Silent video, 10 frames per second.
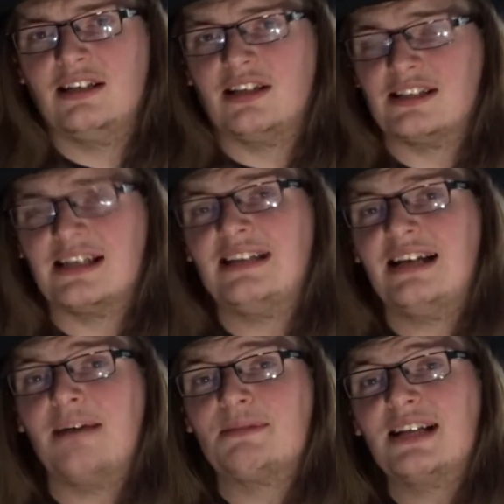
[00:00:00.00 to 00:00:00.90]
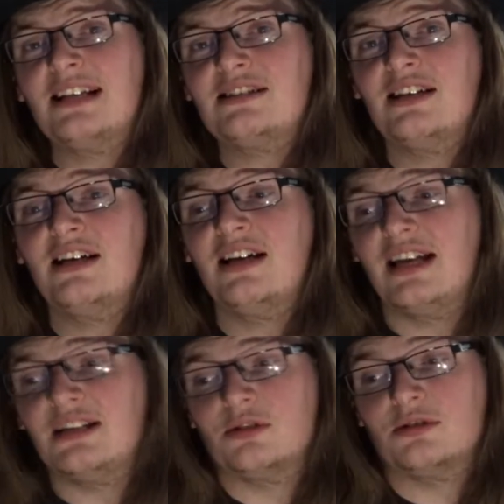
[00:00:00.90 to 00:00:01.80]
at the same time, Sansa
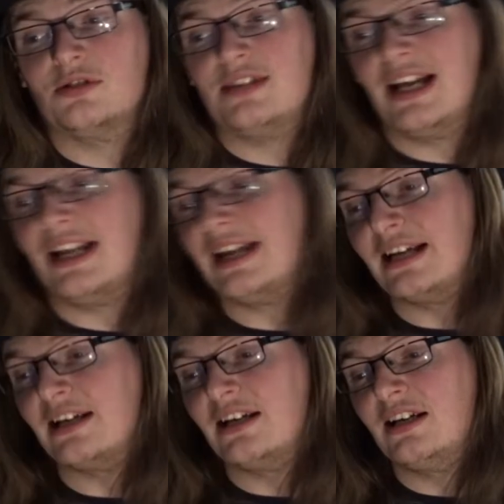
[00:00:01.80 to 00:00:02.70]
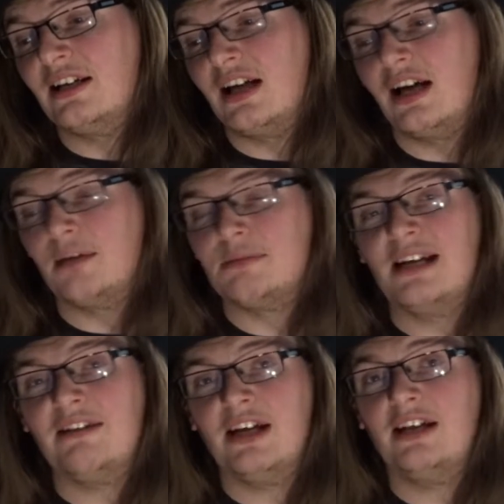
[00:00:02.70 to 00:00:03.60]
is also telling
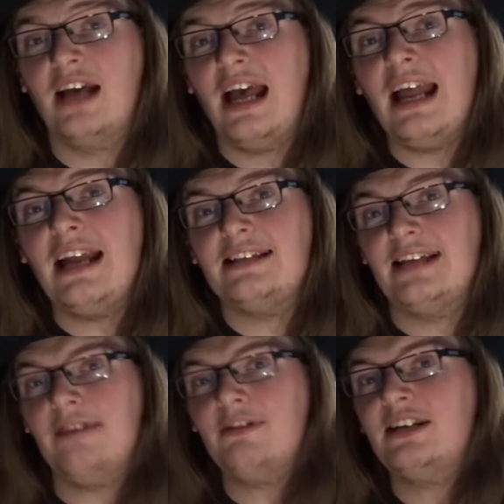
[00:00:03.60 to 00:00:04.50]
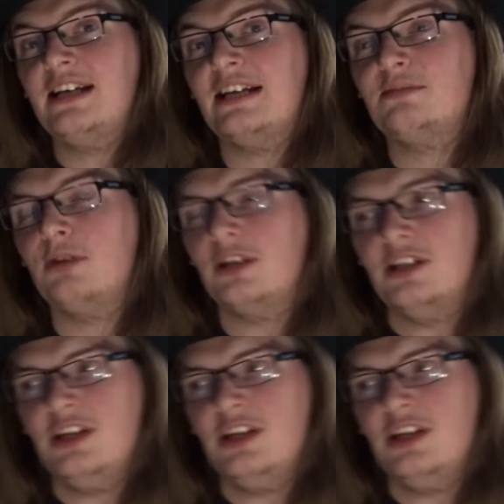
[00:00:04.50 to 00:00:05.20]
Tyrion, hey Tyrion, guess what?